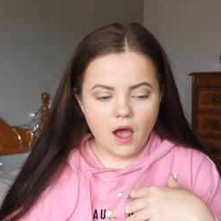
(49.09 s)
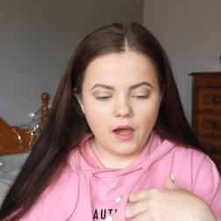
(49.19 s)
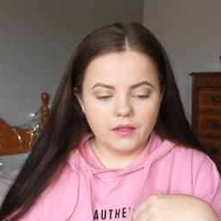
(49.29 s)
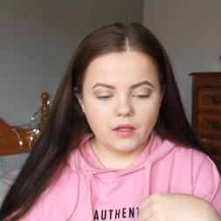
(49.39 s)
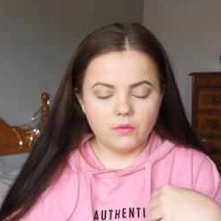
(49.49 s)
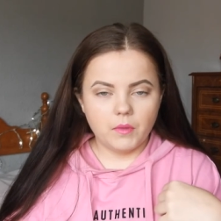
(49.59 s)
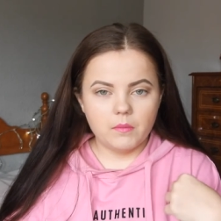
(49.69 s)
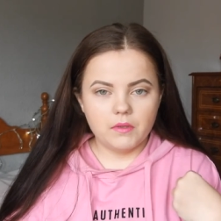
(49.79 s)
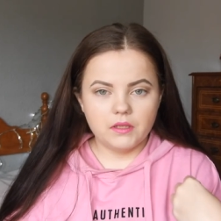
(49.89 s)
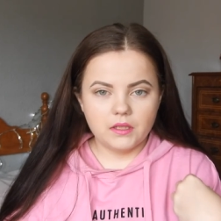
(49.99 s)
I thought
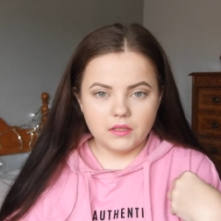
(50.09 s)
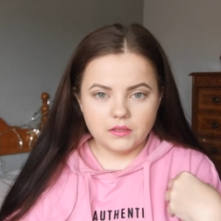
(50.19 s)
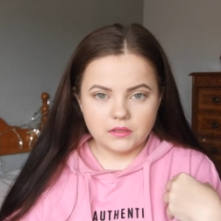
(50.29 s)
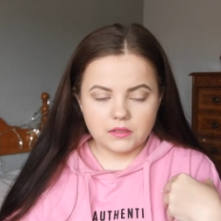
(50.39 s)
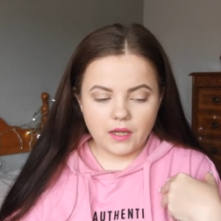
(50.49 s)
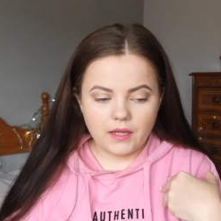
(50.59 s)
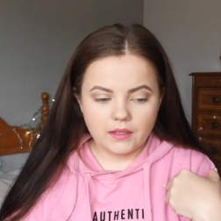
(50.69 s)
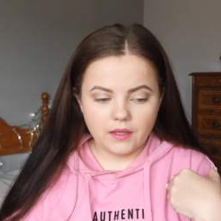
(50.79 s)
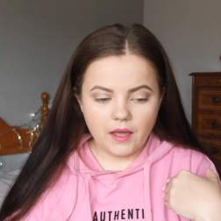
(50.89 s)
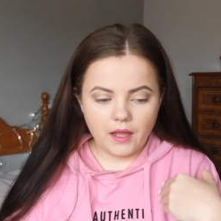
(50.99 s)
maybe this
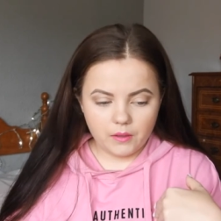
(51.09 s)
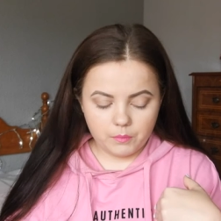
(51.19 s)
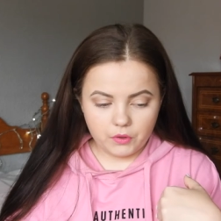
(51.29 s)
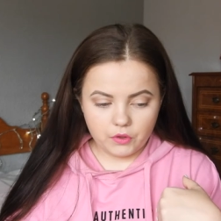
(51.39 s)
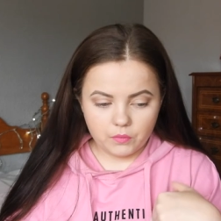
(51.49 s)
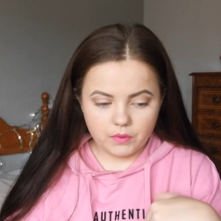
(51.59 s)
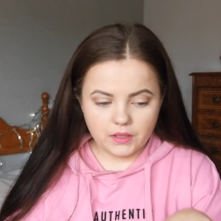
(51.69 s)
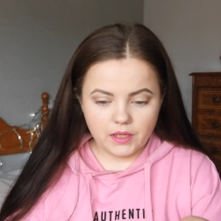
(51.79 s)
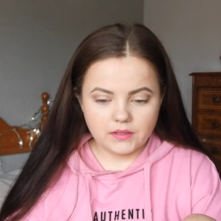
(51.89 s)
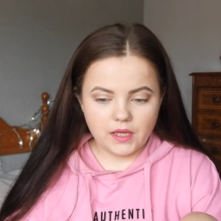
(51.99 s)
can help you
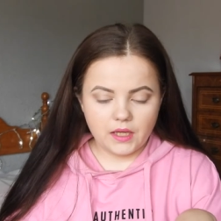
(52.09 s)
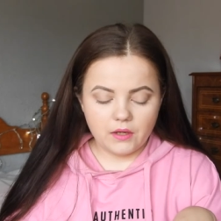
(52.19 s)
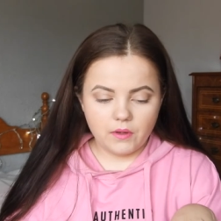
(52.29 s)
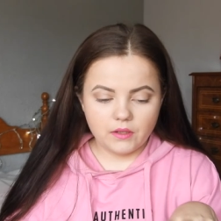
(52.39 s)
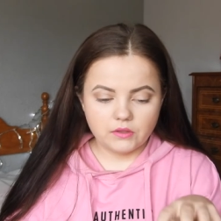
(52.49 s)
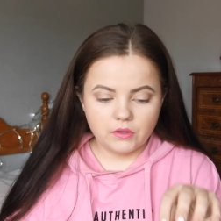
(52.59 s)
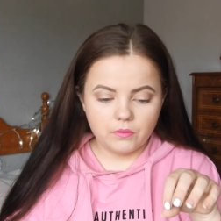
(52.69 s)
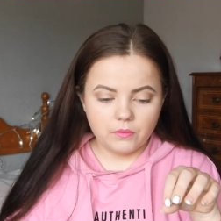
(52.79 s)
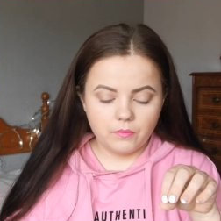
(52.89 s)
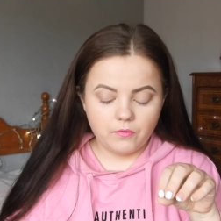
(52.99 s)
because I have also